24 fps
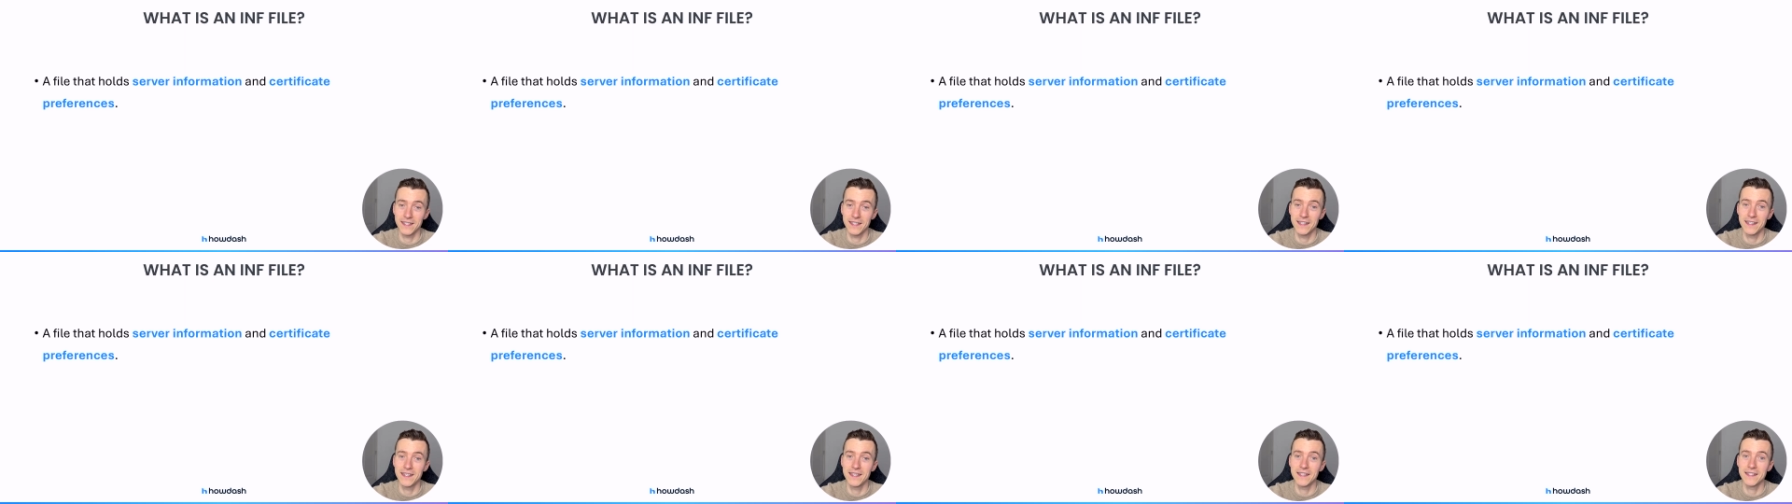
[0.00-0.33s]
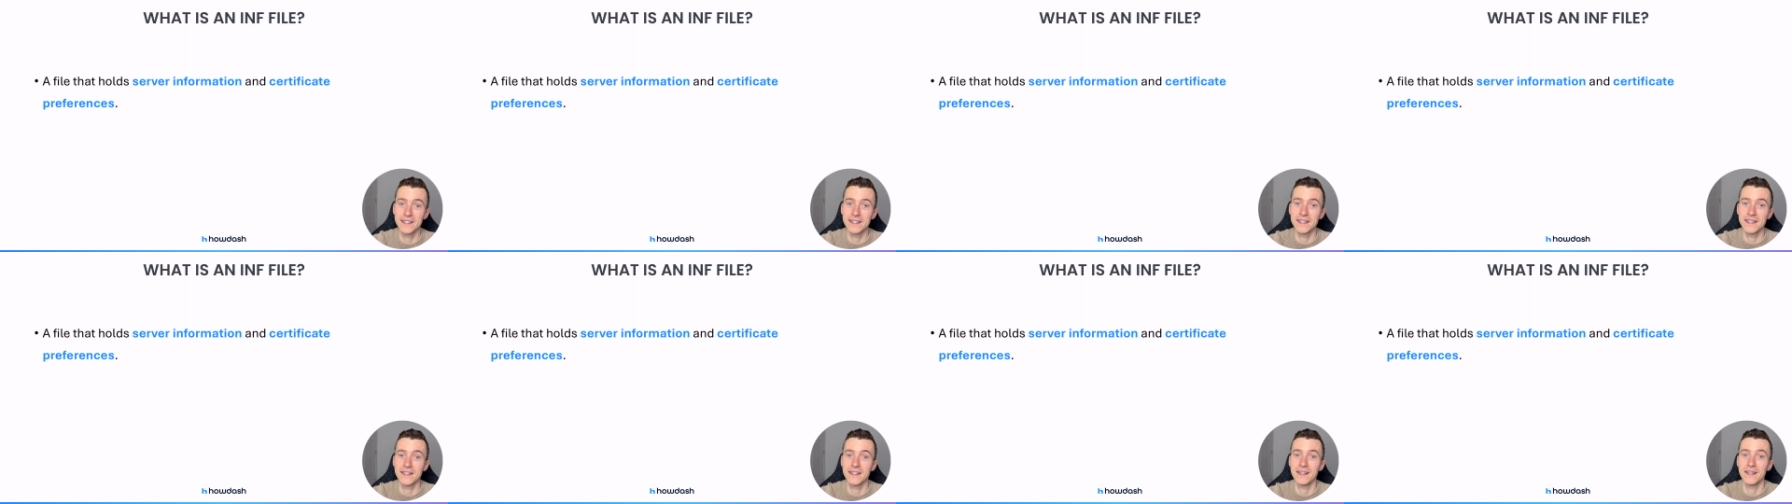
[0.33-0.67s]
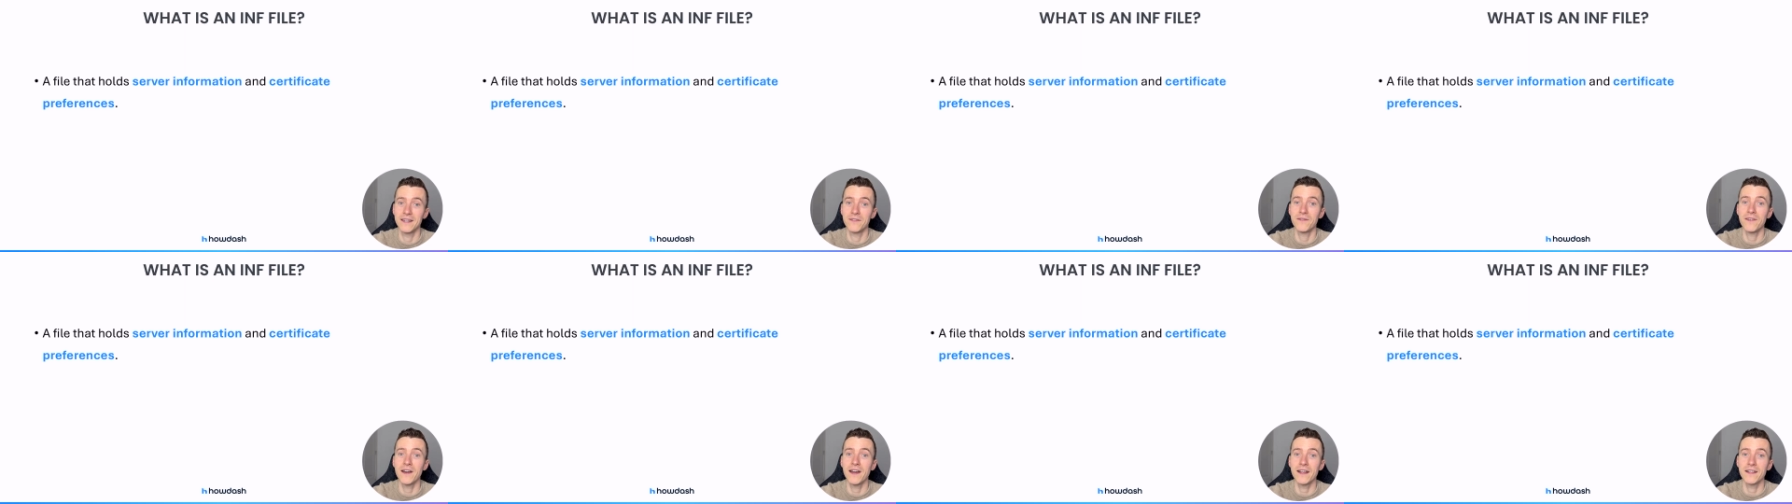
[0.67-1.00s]
is a
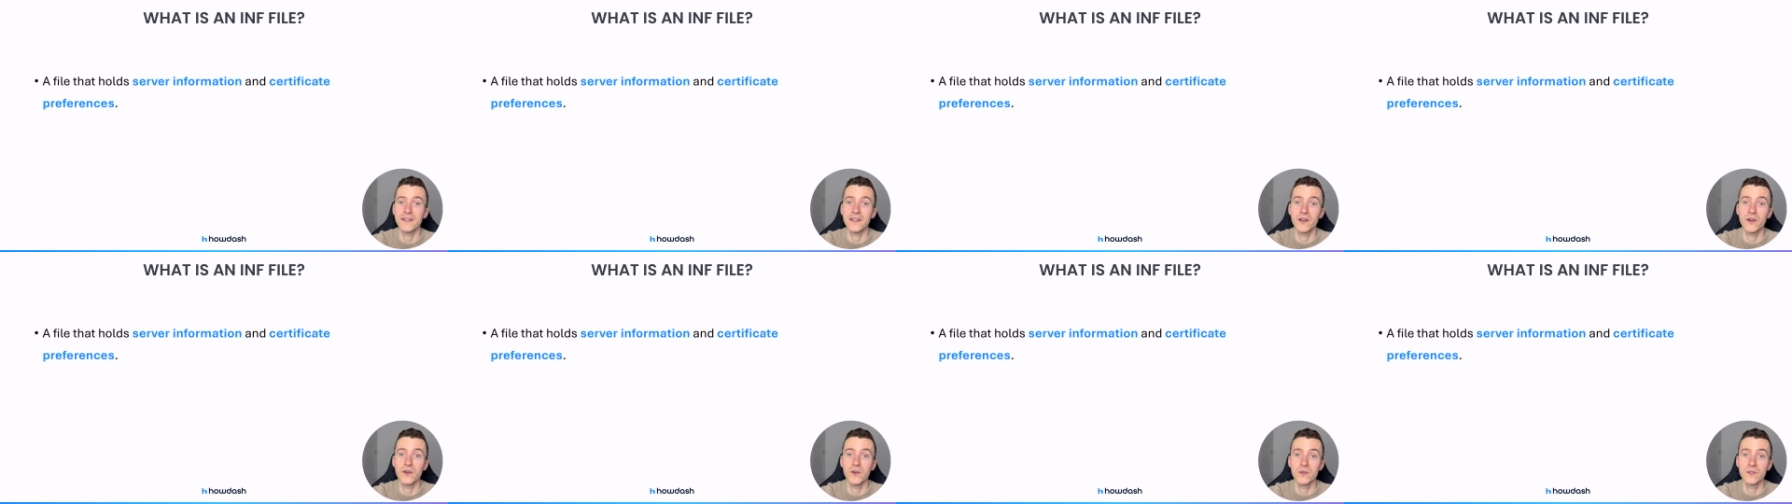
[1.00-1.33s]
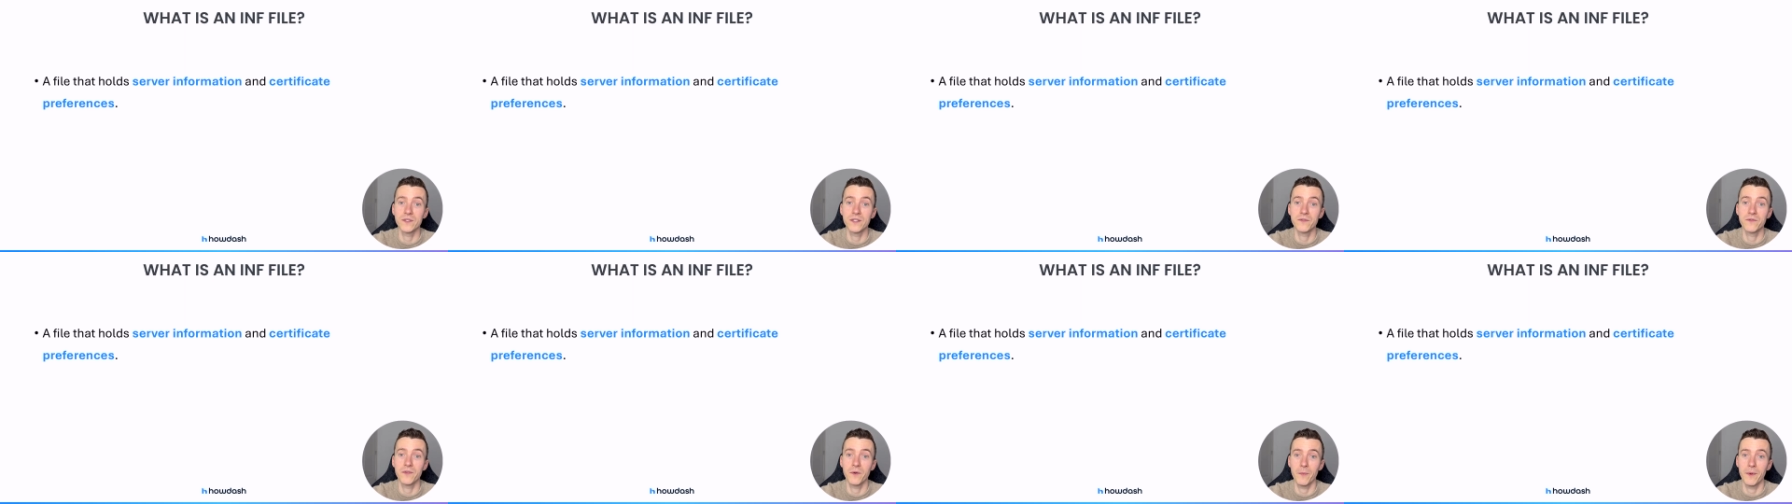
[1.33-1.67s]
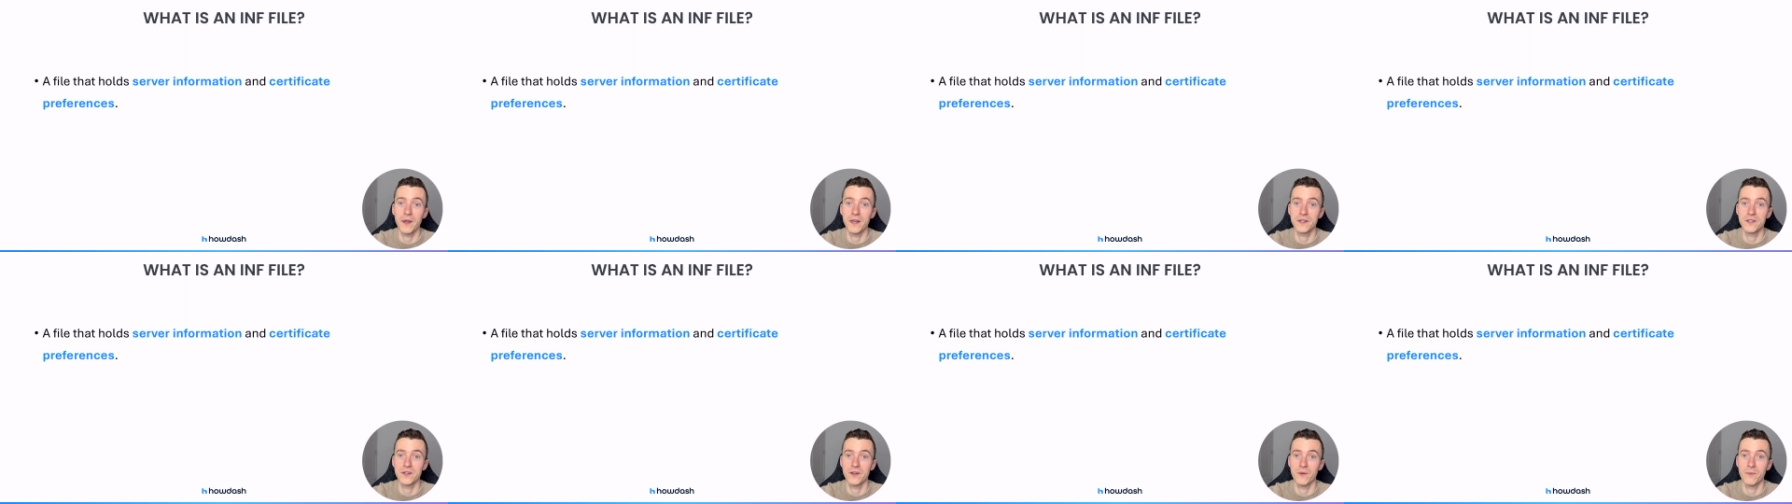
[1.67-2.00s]
file that holds
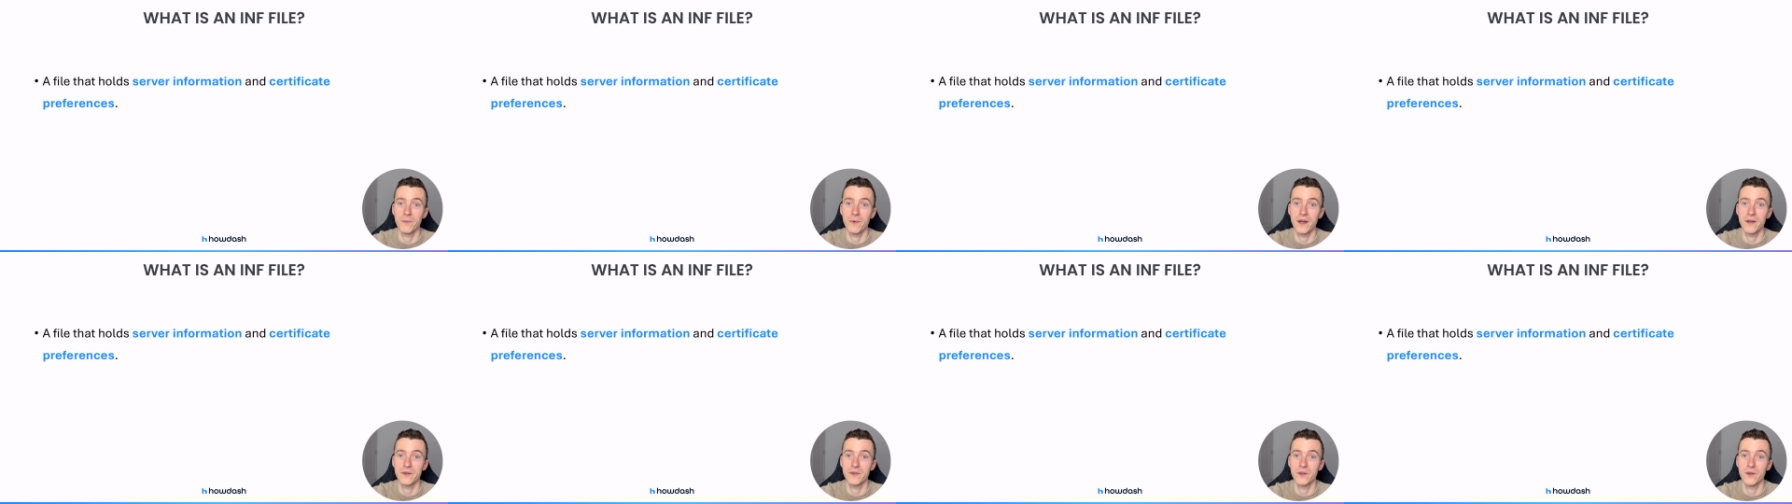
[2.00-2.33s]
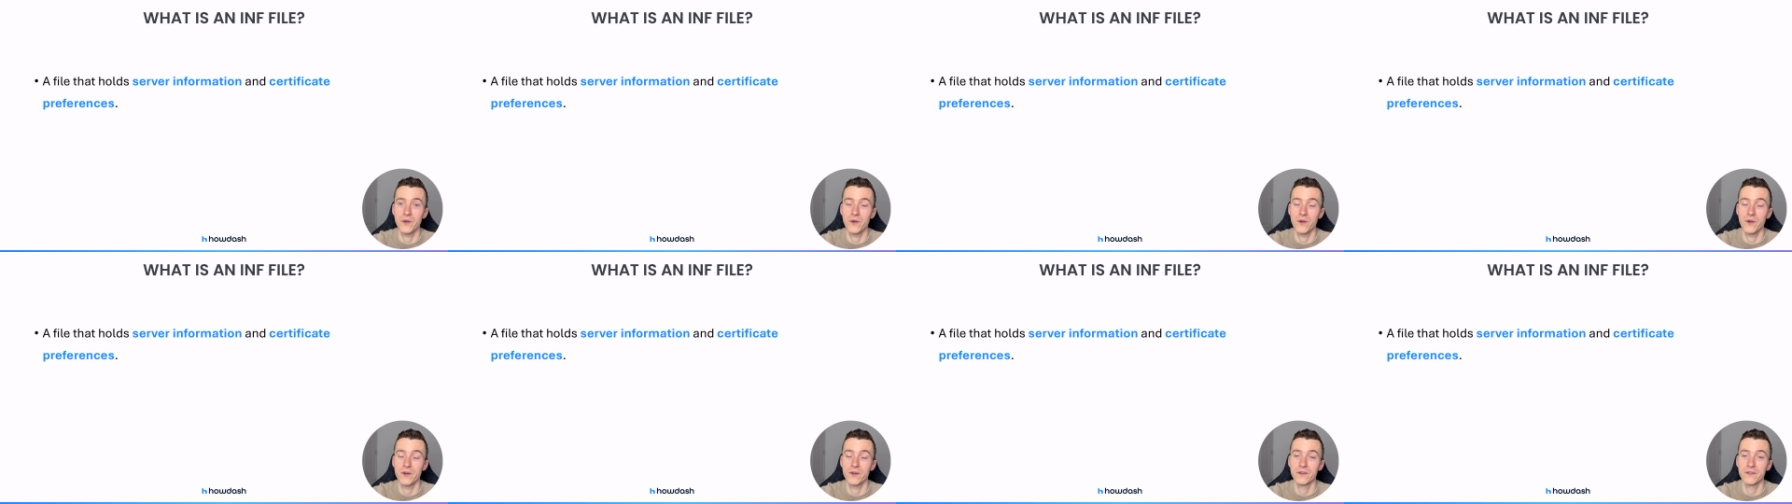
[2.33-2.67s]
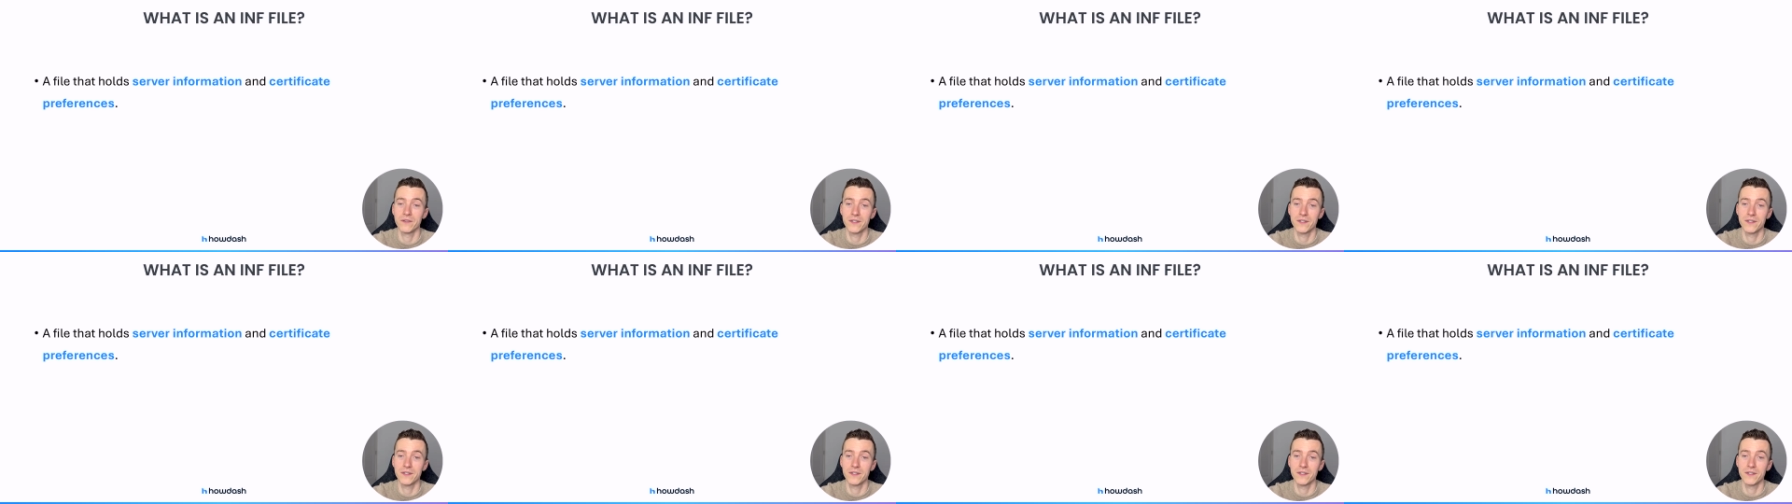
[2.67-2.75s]
information about your